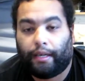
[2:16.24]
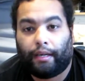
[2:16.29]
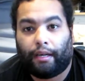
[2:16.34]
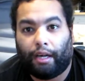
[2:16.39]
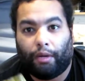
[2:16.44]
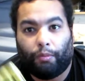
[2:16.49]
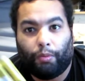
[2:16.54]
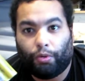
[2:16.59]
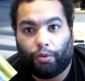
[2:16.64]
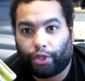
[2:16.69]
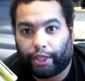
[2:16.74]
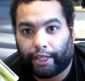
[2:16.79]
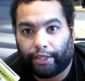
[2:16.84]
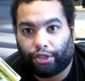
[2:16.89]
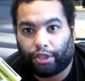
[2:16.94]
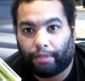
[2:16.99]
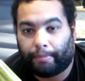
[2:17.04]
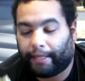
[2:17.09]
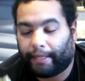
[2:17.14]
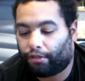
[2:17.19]
I will
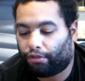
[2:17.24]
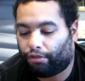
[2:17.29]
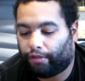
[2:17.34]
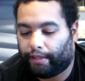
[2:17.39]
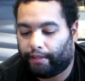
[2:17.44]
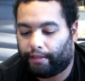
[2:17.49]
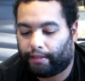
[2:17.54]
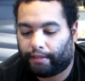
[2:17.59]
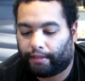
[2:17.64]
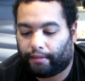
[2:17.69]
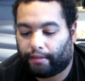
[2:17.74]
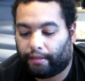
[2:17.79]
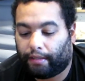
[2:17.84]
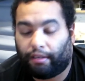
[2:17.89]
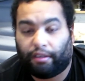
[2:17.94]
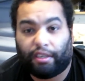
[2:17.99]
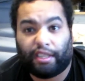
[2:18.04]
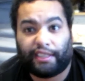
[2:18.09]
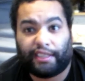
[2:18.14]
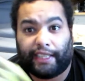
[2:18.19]
change the batteries.
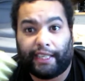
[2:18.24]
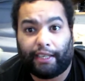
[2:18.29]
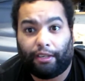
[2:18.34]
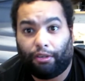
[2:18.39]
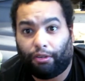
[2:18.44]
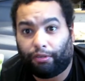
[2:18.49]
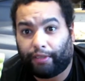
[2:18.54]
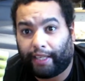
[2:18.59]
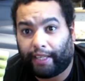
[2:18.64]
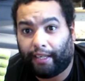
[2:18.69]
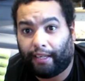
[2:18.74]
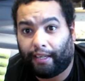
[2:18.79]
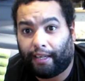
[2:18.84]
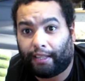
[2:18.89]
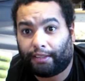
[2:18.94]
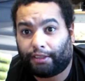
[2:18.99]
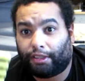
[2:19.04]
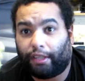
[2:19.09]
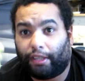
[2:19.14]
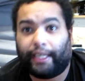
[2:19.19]
I'm going to see how long they
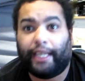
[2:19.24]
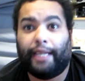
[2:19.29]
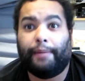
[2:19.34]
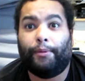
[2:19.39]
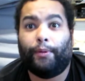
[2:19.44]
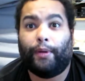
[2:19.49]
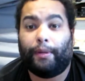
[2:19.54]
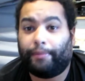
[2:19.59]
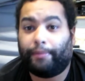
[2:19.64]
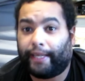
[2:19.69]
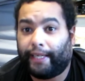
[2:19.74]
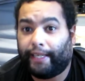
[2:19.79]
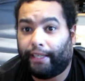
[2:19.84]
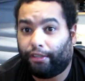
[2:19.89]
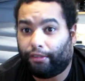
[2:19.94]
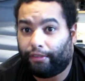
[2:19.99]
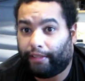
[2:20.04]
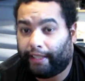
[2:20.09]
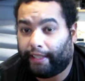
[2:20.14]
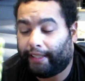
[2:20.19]
last. I'll keep you
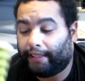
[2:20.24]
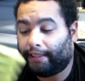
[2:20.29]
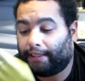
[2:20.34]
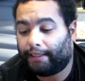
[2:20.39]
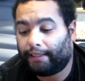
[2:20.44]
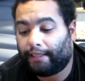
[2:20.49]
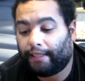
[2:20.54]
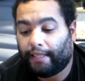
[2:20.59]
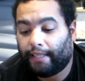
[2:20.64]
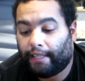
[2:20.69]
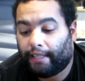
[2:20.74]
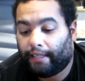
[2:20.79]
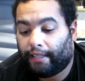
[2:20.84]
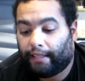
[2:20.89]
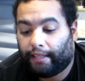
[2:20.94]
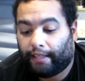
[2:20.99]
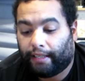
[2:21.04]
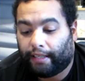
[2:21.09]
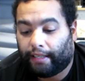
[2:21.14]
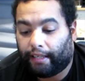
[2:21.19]
updated on these
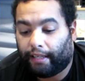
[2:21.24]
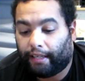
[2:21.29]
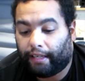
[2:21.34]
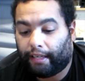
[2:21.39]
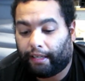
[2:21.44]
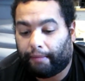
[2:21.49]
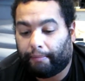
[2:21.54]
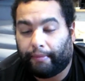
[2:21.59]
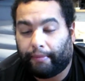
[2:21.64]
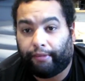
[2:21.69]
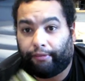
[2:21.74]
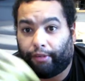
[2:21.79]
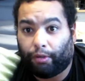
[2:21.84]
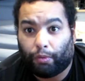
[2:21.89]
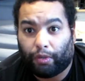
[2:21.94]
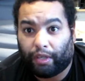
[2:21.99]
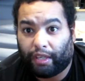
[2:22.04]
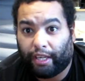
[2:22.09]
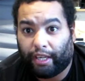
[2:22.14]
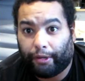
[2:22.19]
if you
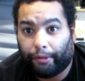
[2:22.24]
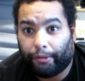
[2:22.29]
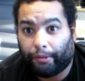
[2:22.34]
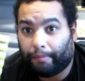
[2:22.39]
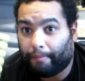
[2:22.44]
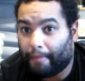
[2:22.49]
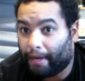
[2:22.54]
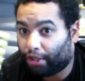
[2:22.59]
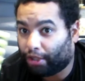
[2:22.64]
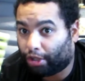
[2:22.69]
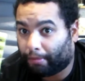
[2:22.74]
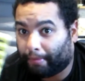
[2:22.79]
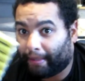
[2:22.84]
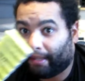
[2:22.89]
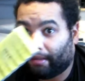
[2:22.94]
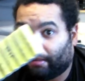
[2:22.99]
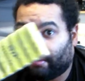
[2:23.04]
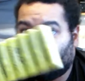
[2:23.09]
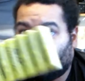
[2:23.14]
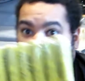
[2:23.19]
want to know much
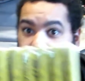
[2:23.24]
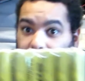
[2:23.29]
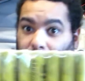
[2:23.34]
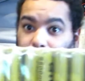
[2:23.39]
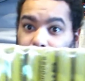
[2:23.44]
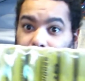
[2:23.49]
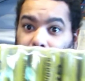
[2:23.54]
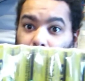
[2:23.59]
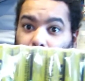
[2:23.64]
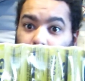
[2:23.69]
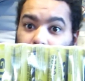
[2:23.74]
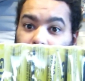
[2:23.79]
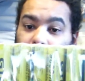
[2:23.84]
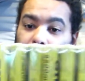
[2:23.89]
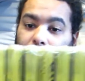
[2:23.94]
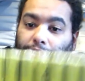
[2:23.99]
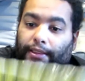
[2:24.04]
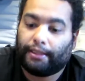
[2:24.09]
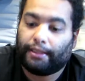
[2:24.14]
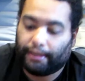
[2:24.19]
about these fake
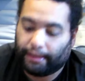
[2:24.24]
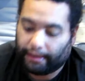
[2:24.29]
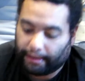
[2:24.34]
ones.